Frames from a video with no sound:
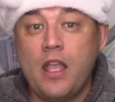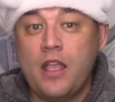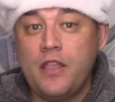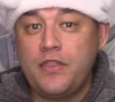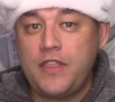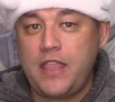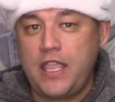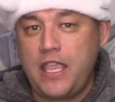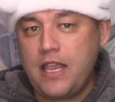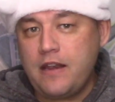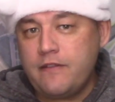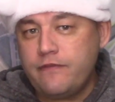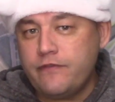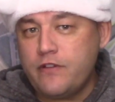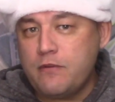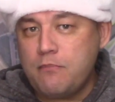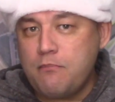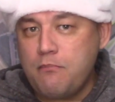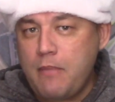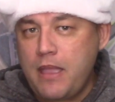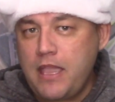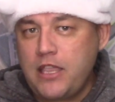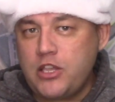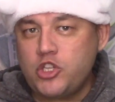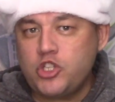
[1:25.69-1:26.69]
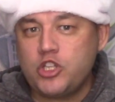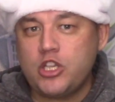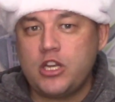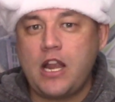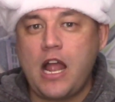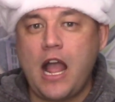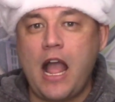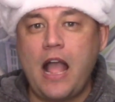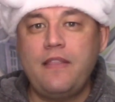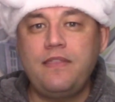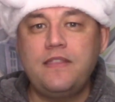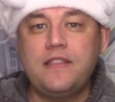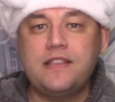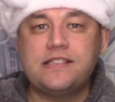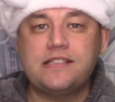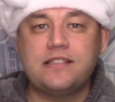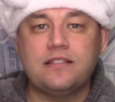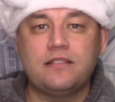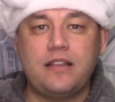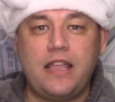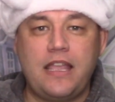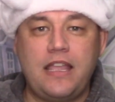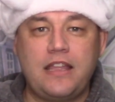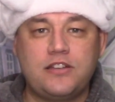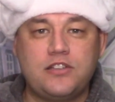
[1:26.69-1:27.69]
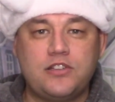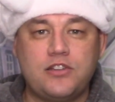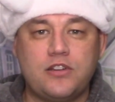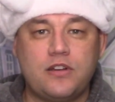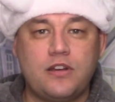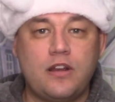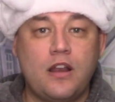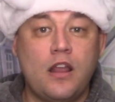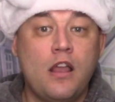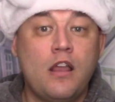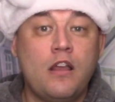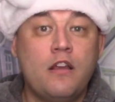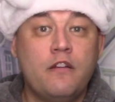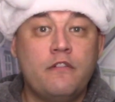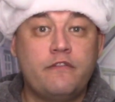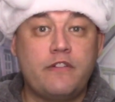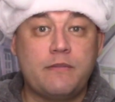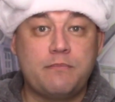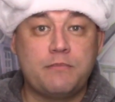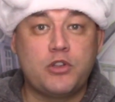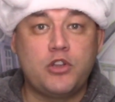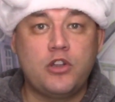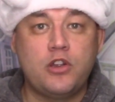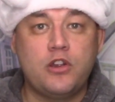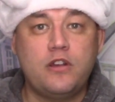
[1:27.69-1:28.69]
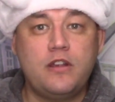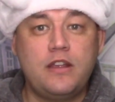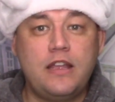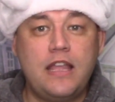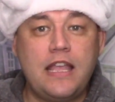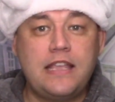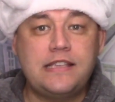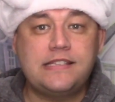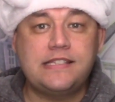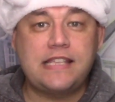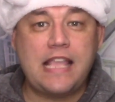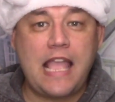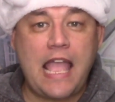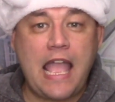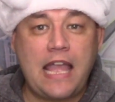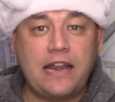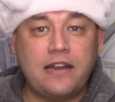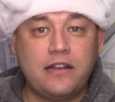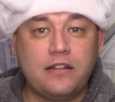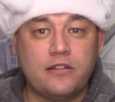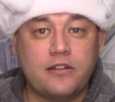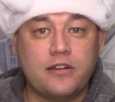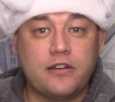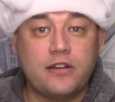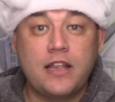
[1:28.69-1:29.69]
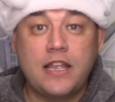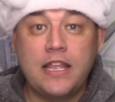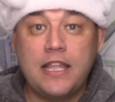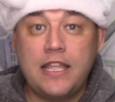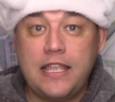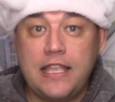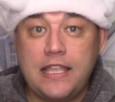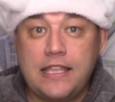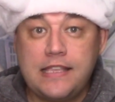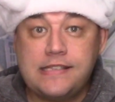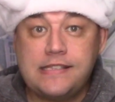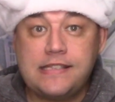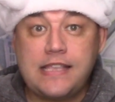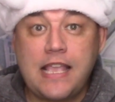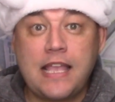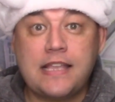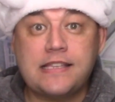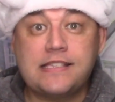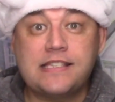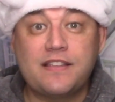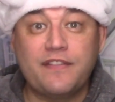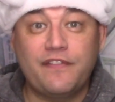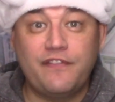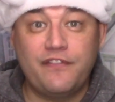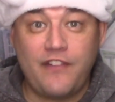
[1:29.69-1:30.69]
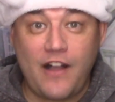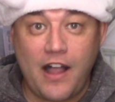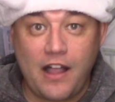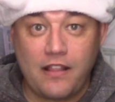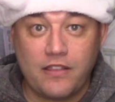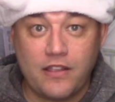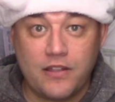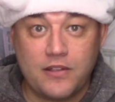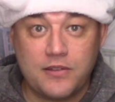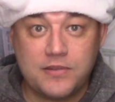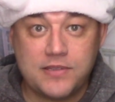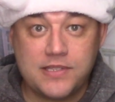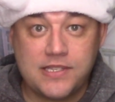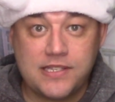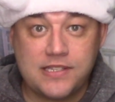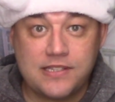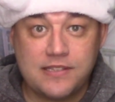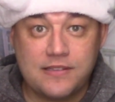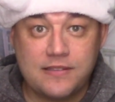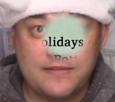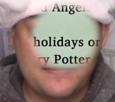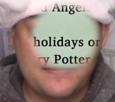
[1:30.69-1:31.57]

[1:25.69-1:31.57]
The information on this lantern from Kurt S. Adler is as follows.